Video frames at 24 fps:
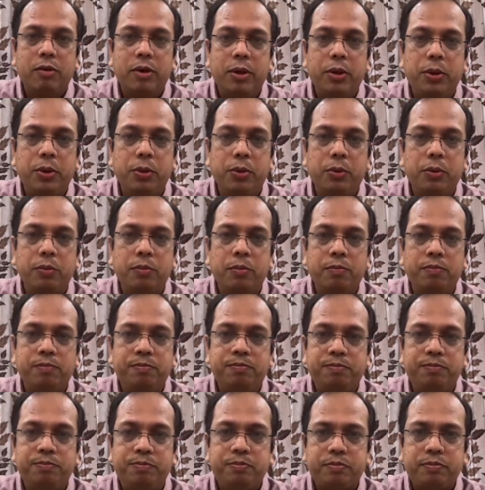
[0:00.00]
you do
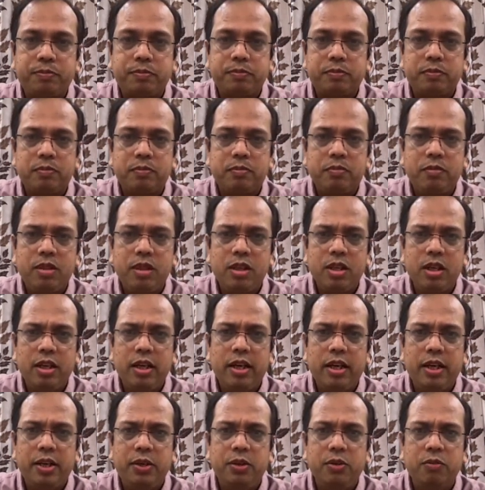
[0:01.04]

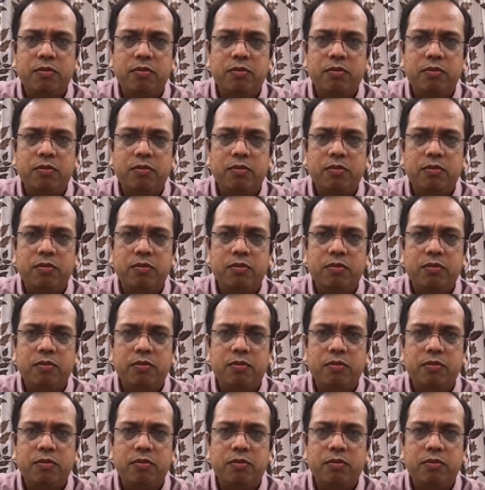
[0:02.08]
and you